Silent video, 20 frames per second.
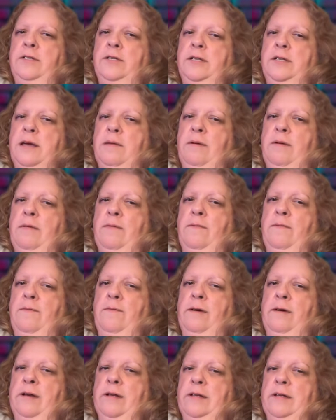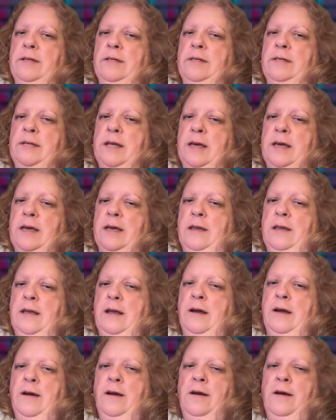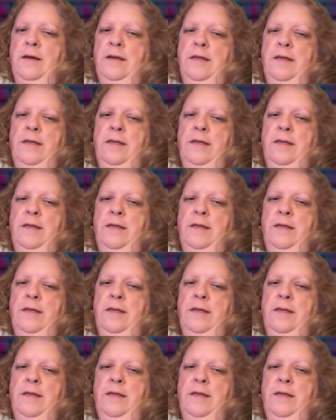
Just give me 1 second here.